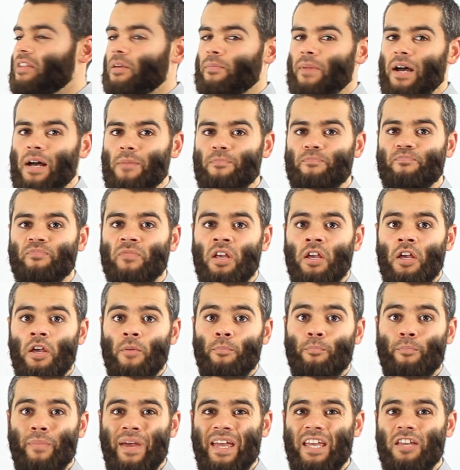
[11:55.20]
them up.
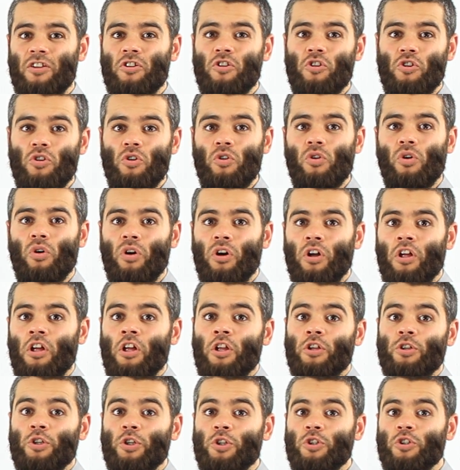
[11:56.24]
Make sure
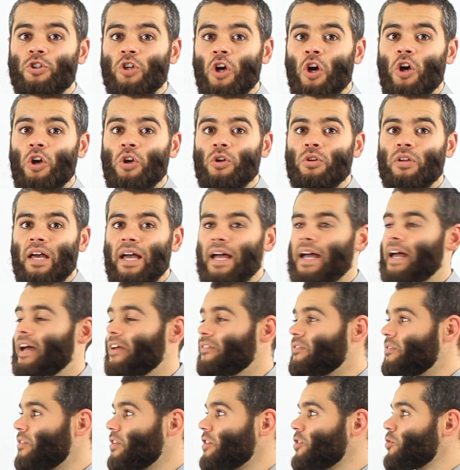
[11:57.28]
you don't
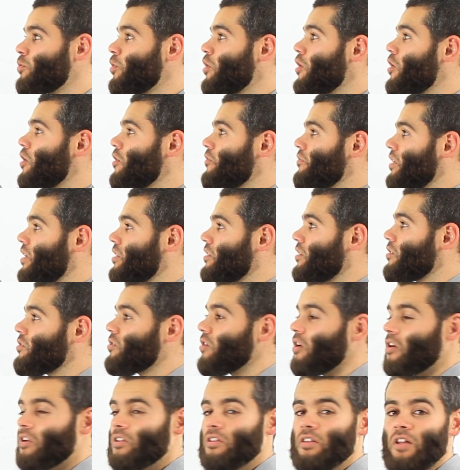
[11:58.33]
add the 12 in the
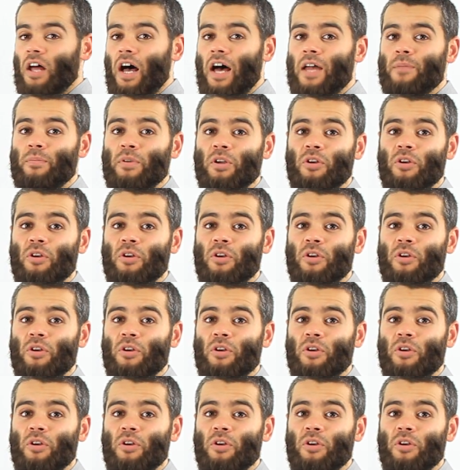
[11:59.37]
dotted line,